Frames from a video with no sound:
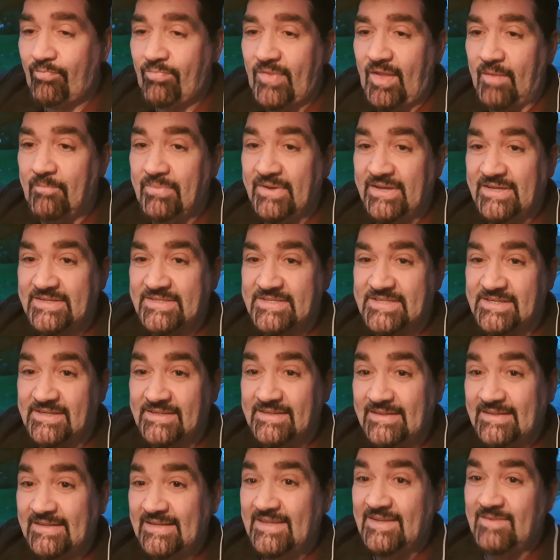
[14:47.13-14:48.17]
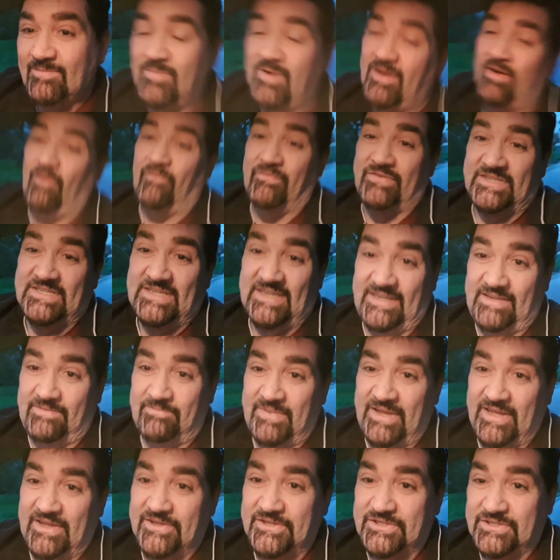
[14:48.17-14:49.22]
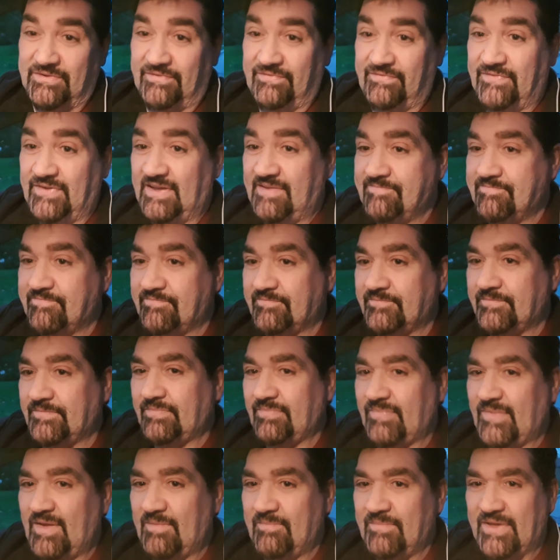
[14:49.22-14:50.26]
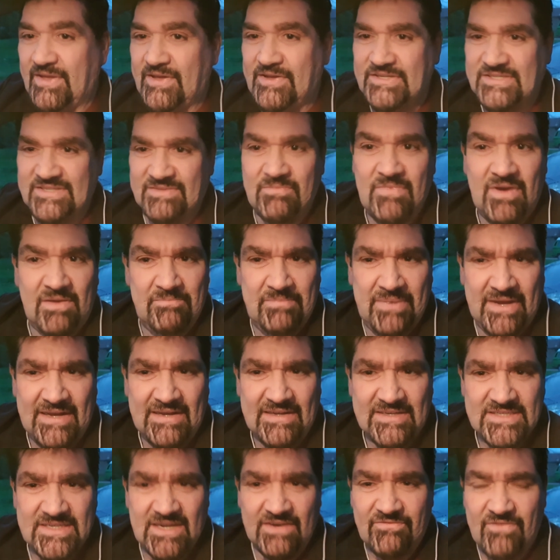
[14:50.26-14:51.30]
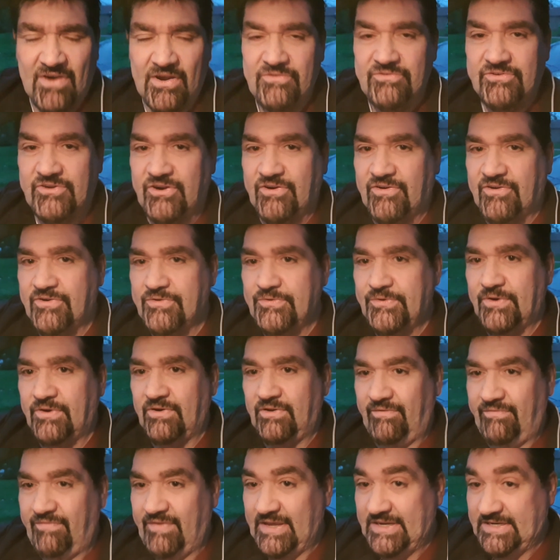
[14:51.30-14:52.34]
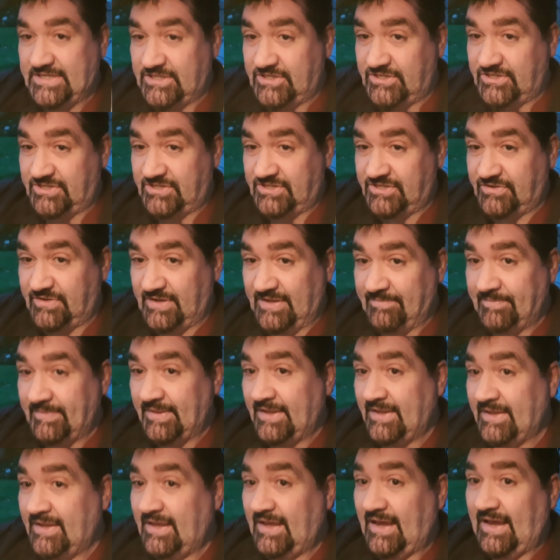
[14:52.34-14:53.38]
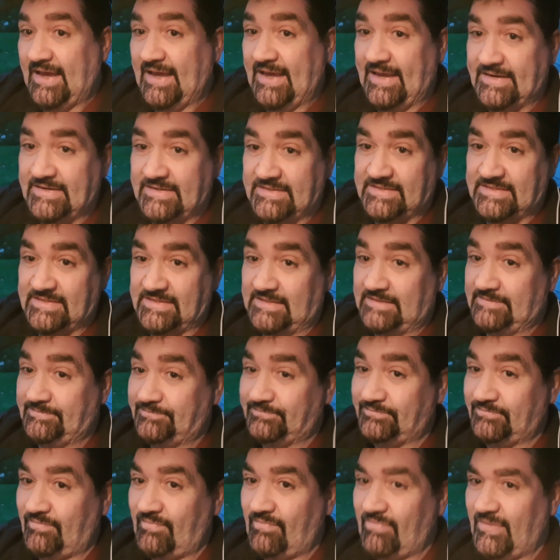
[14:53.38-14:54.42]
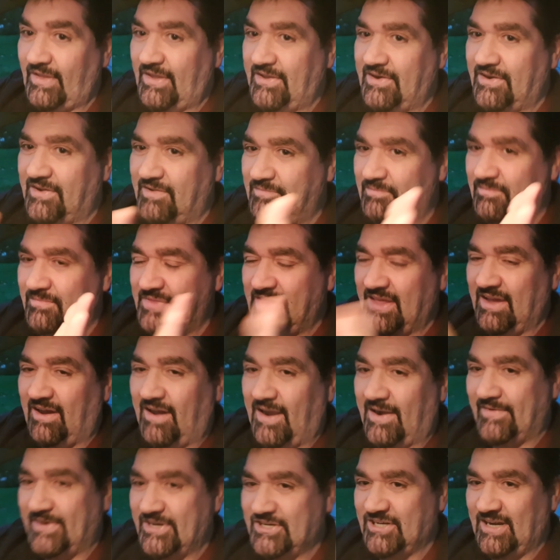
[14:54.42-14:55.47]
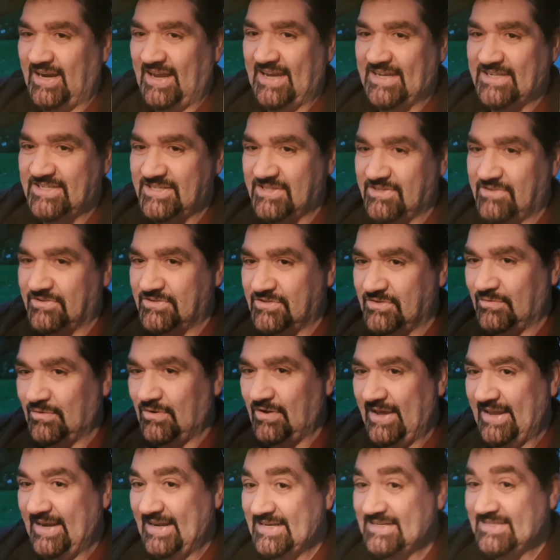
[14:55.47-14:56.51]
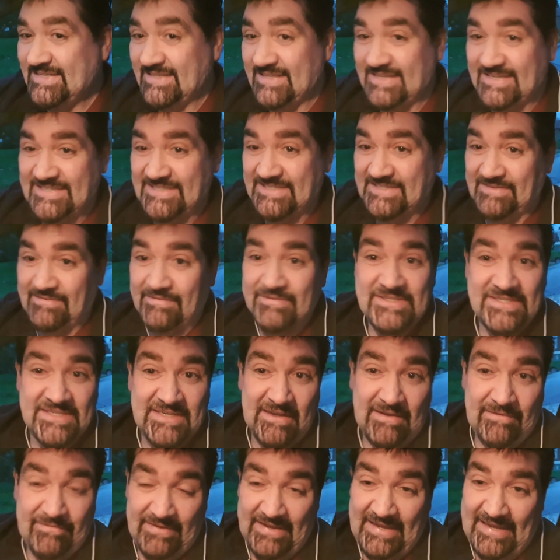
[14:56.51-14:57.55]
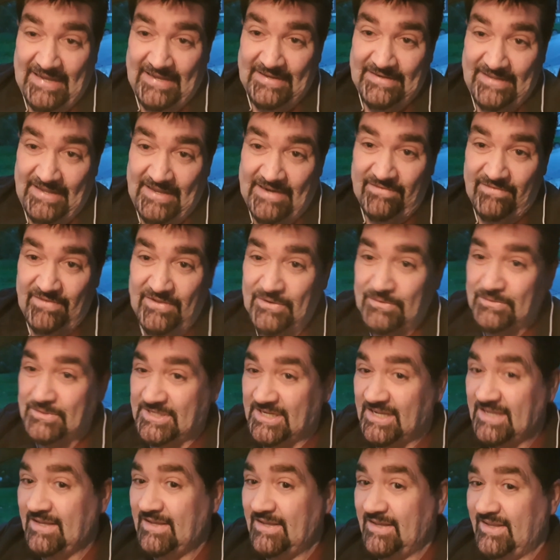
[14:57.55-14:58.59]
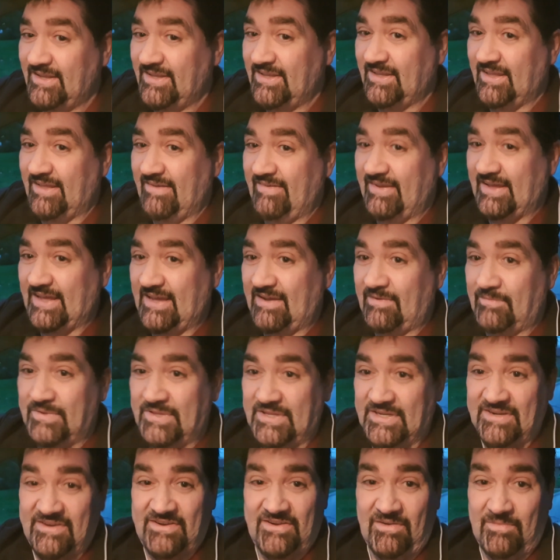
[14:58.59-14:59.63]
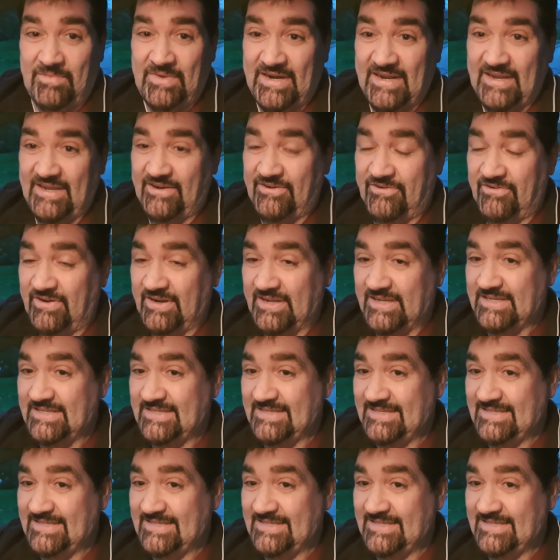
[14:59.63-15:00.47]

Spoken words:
But obviously, because of my past, I road crewed on a fetish tour, and you know, the Irish lass, was all getting into this sort of stuff, and then of course going out with a dominatrix.